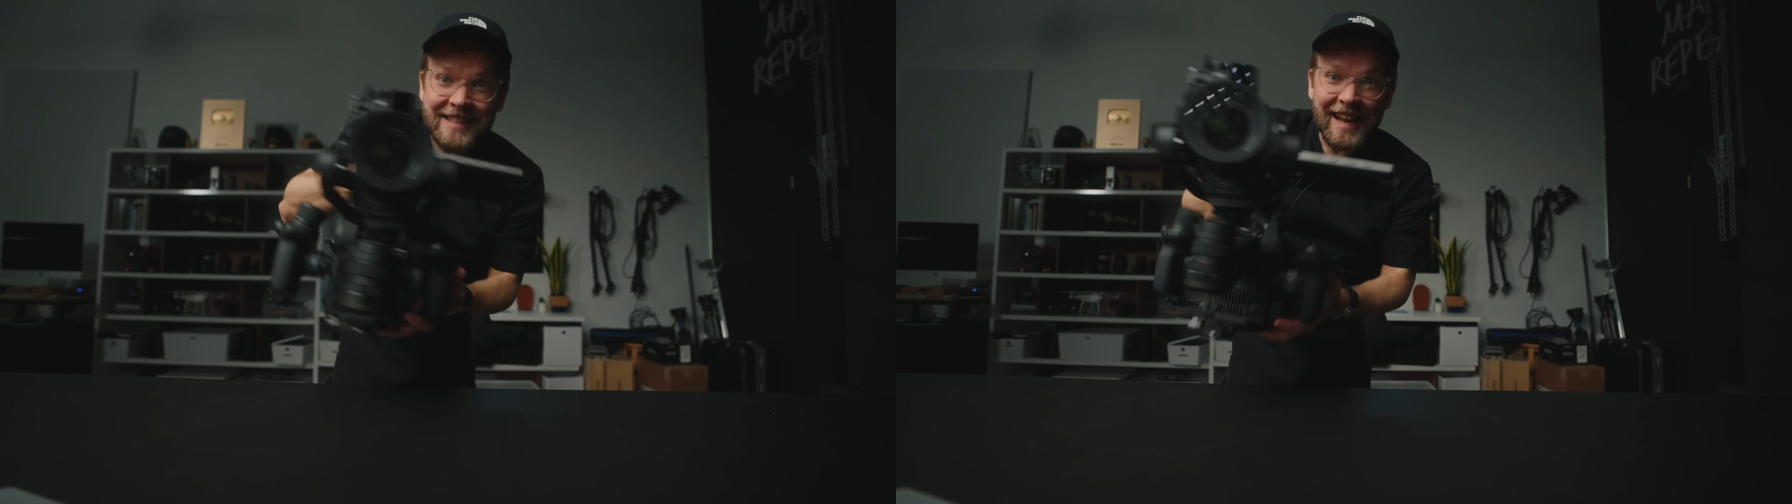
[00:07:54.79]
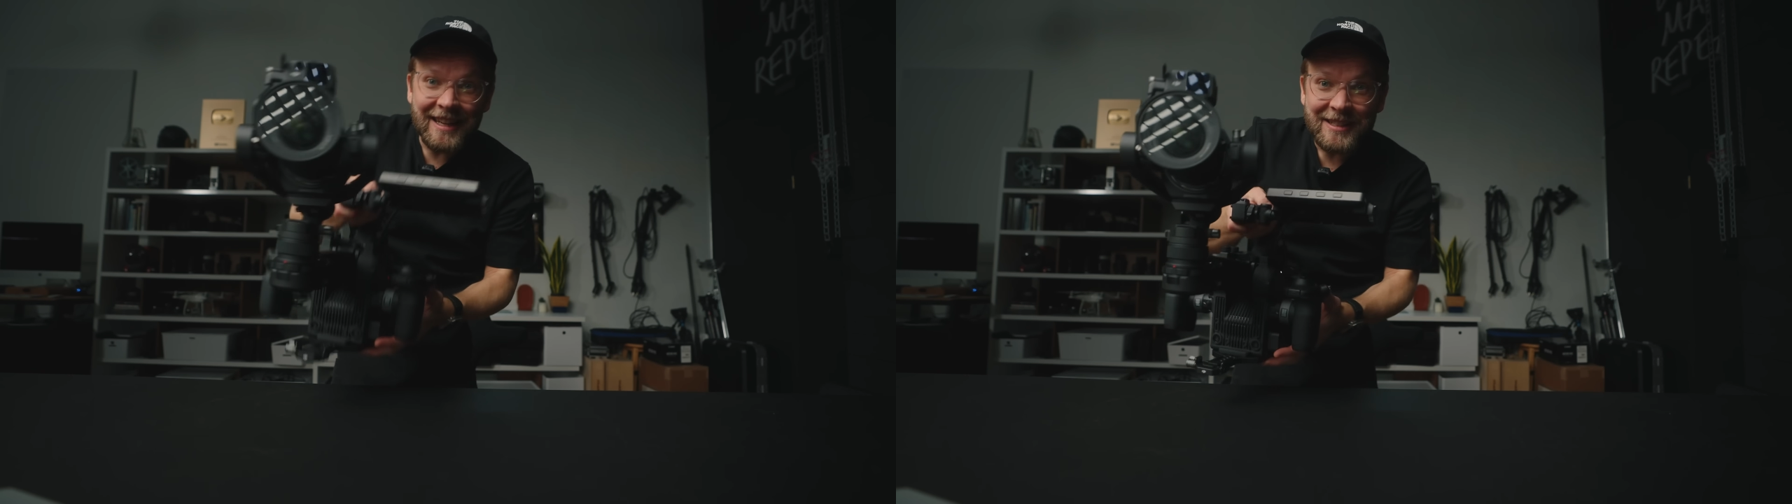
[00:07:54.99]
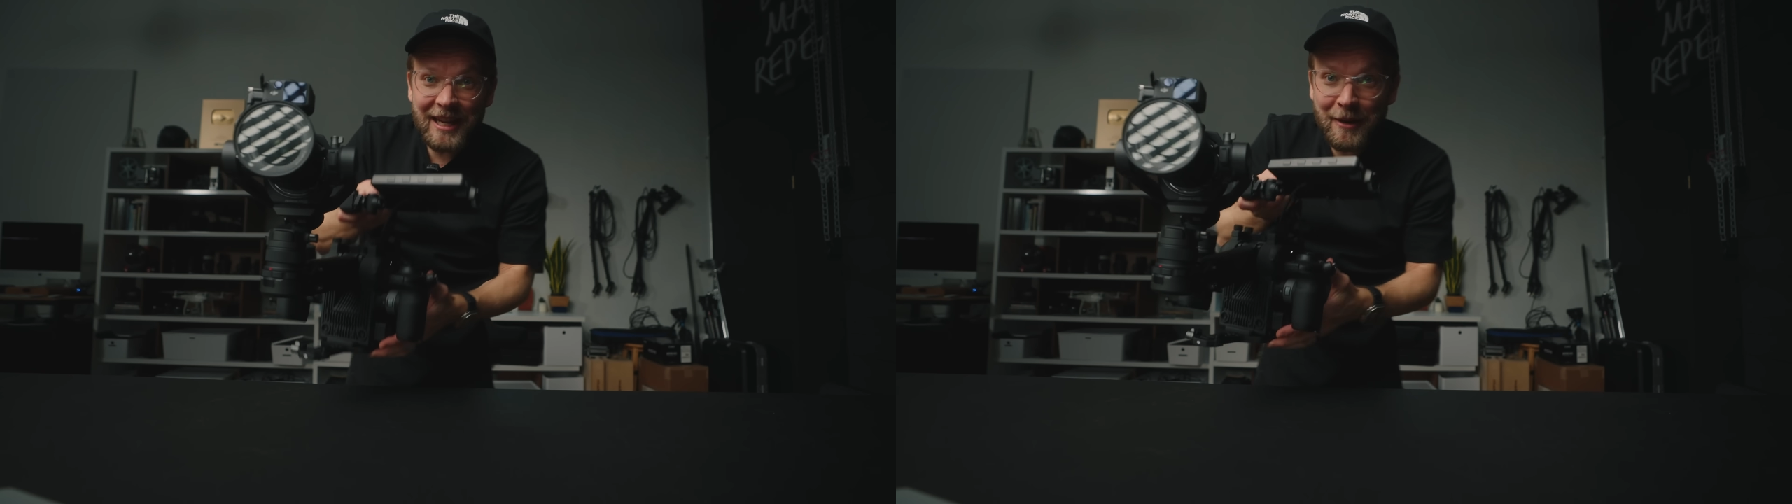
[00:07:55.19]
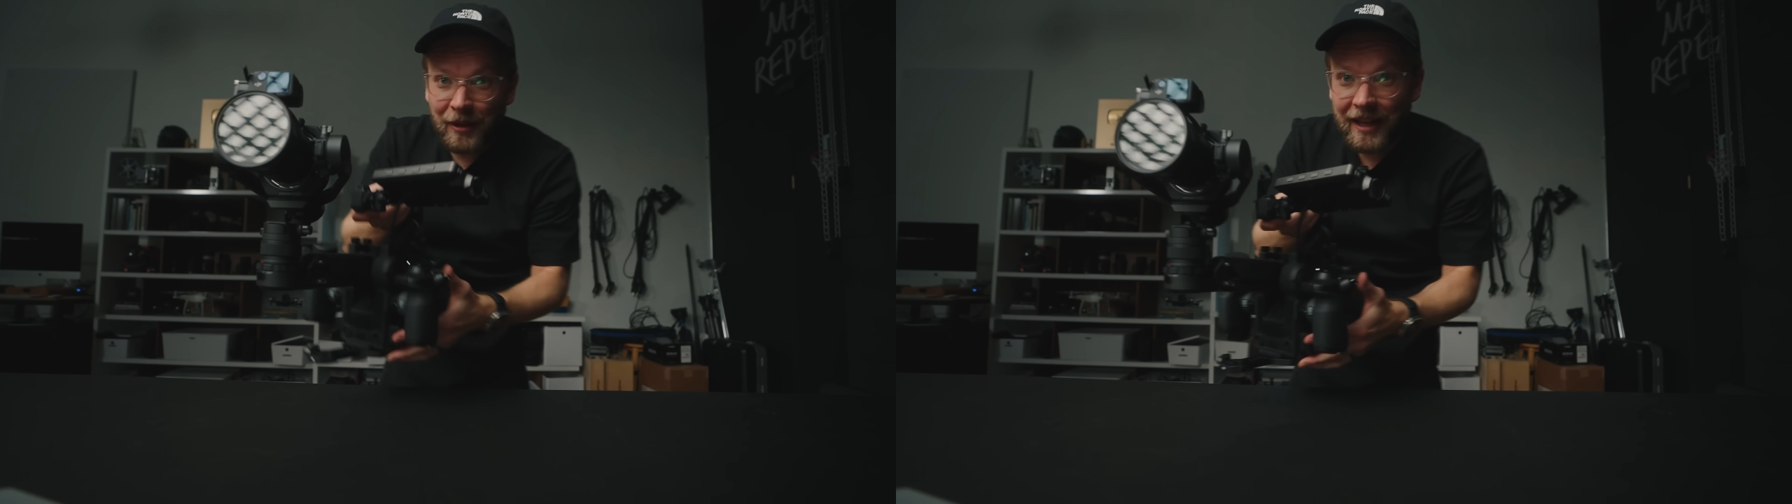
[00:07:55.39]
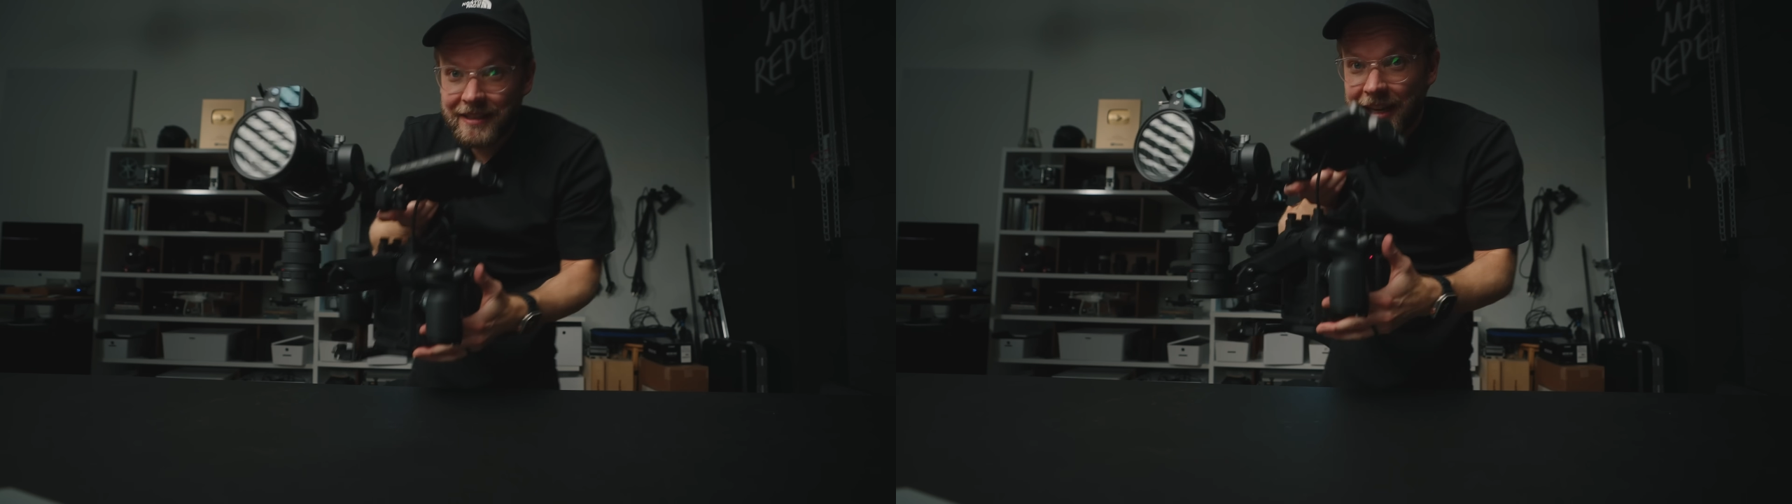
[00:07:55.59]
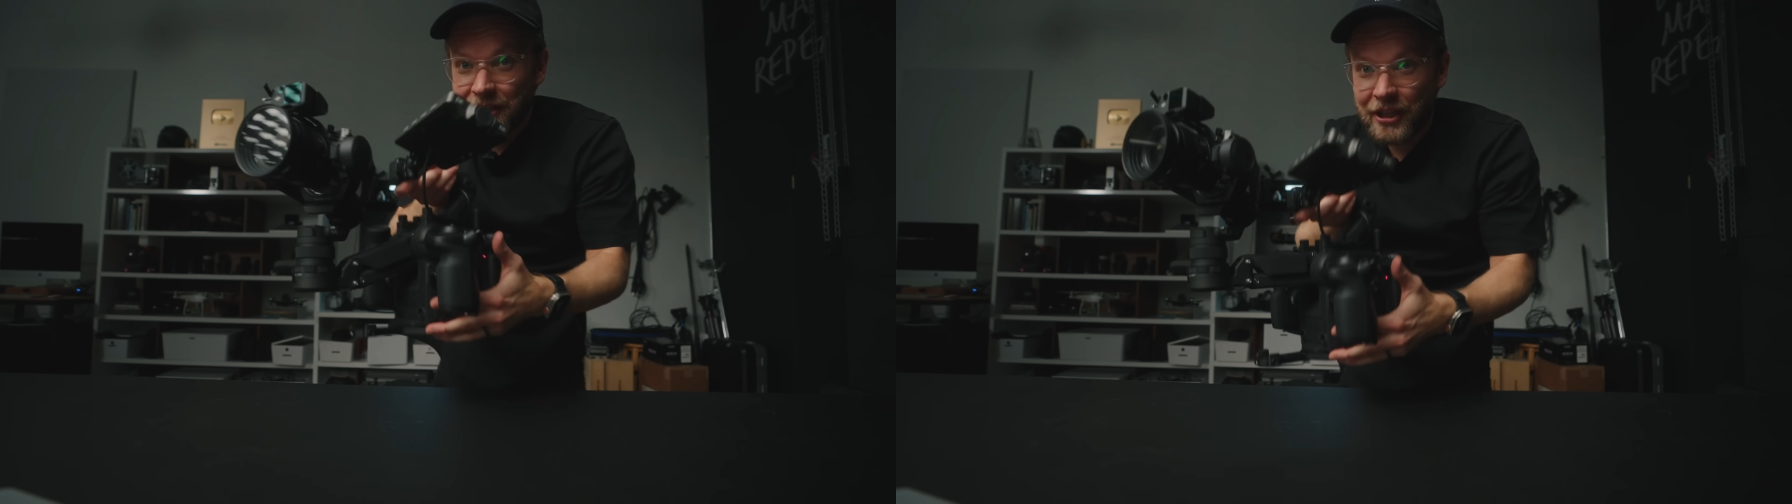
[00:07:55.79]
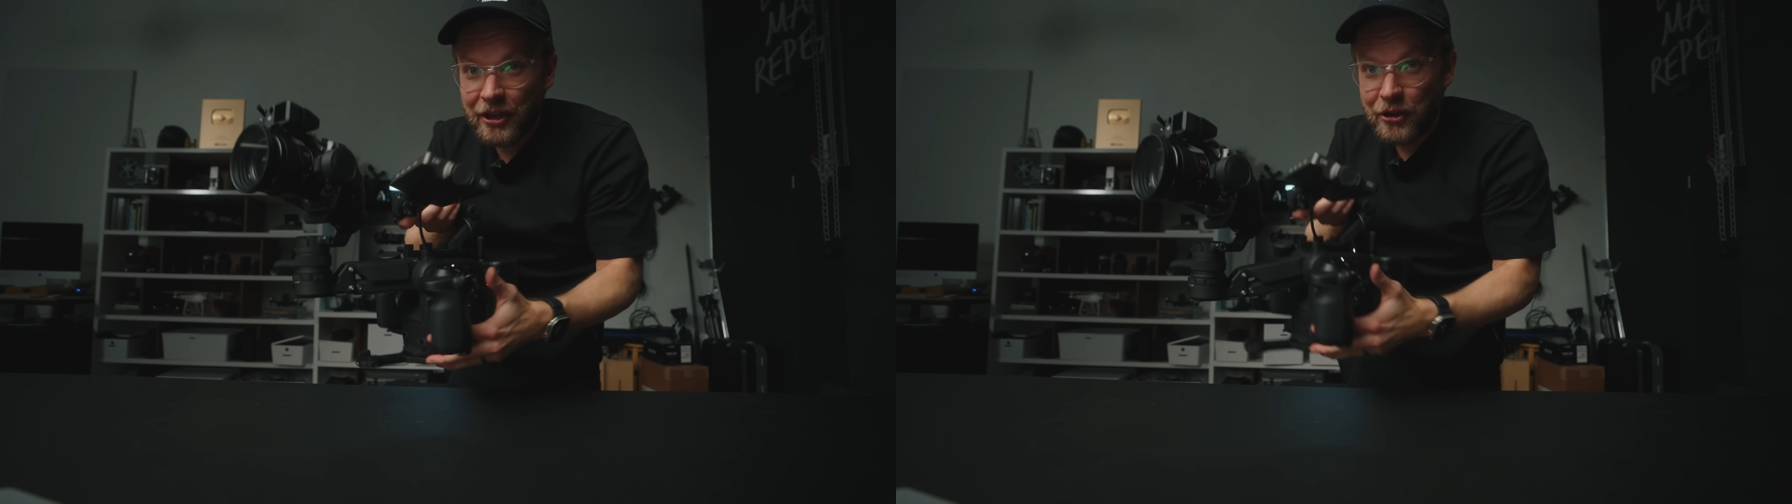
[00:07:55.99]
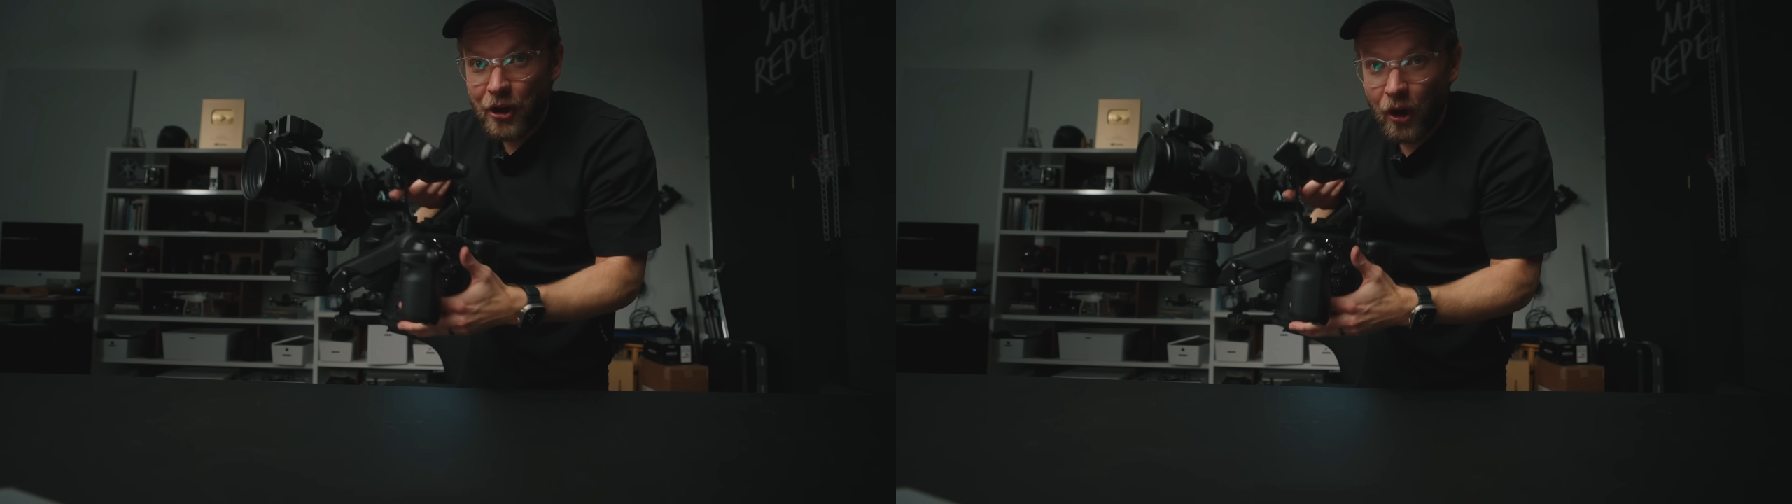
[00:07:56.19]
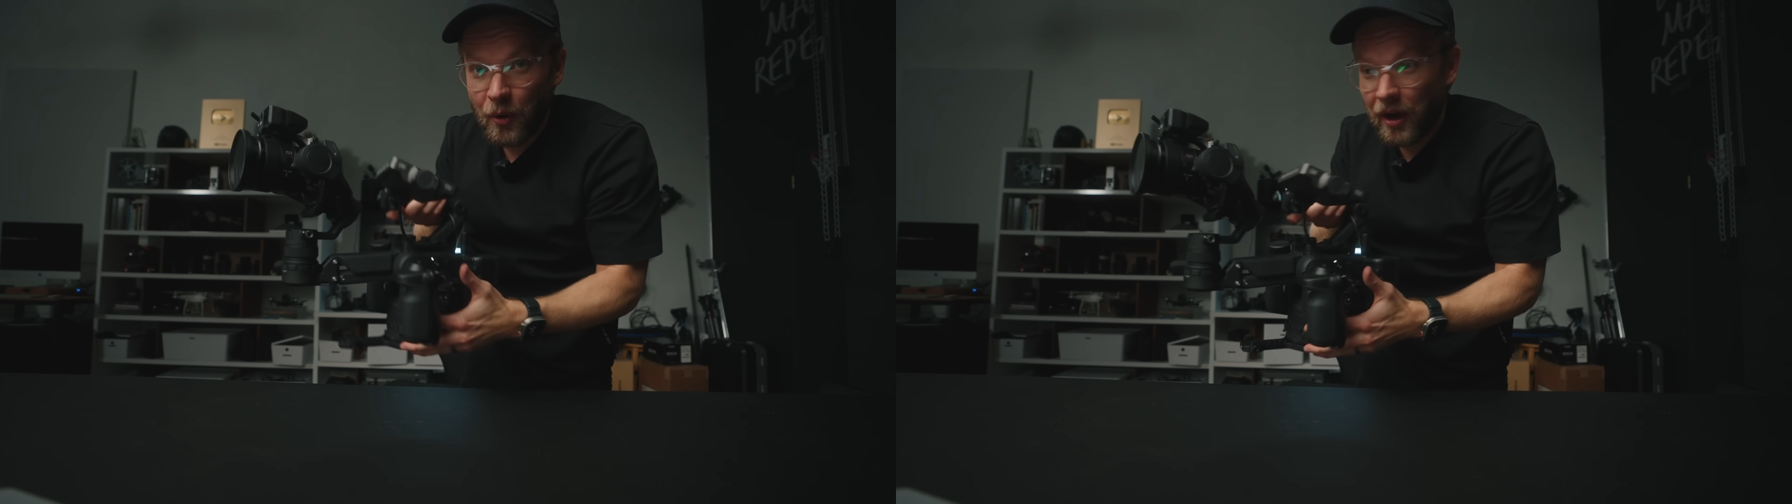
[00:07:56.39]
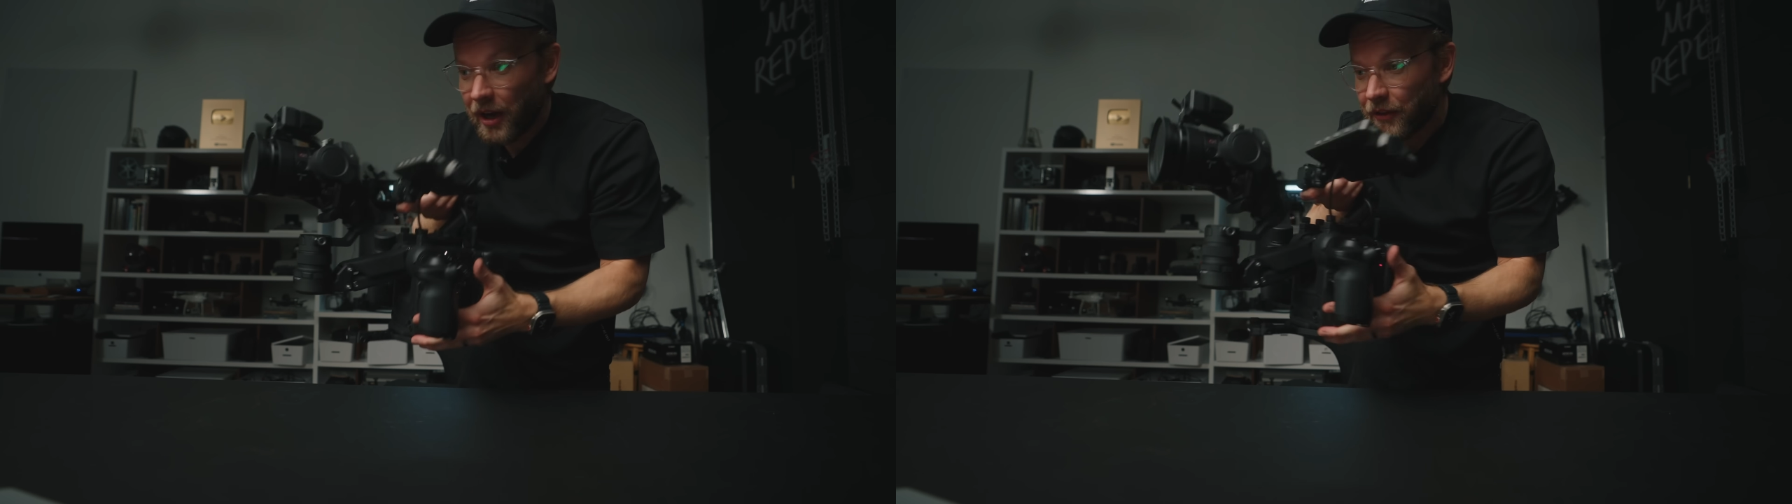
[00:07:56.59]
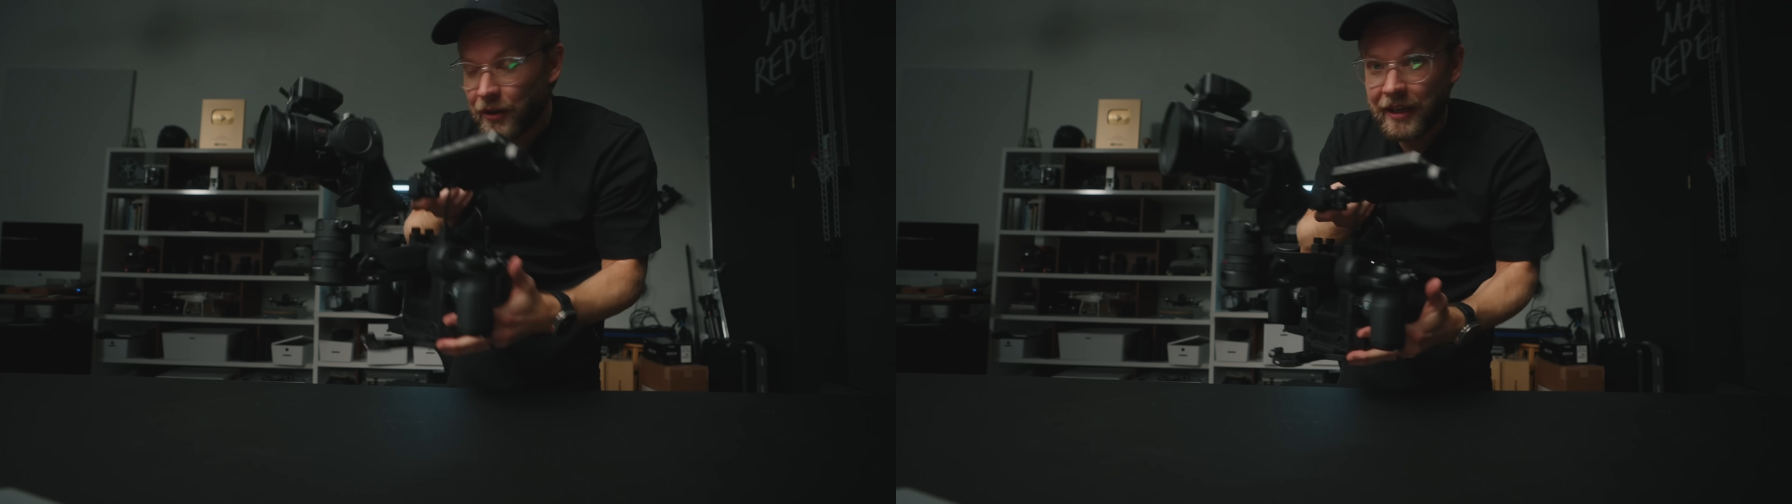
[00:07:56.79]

that stabilization? No other